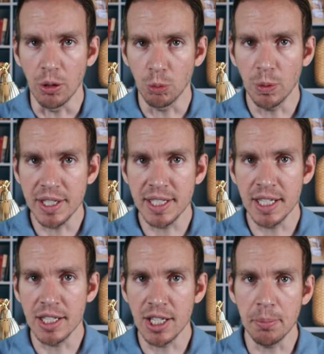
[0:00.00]

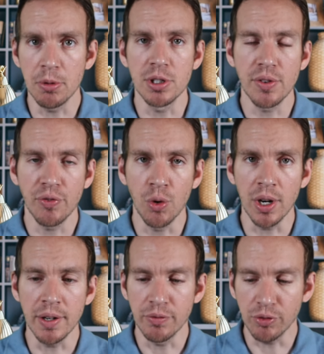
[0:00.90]
recent numbers
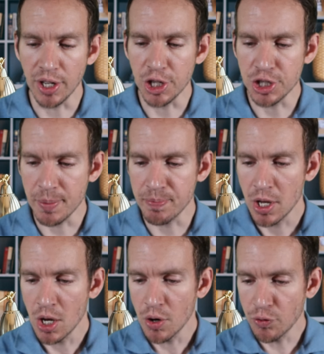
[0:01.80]
for inflation
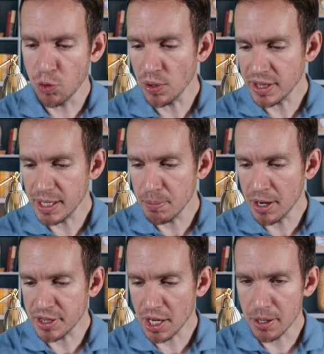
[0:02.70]
for the
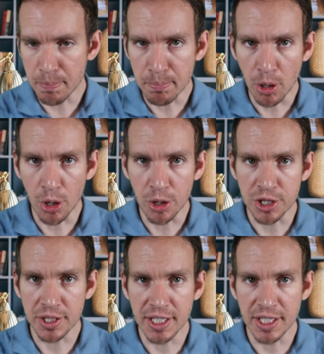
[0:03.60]
month of March.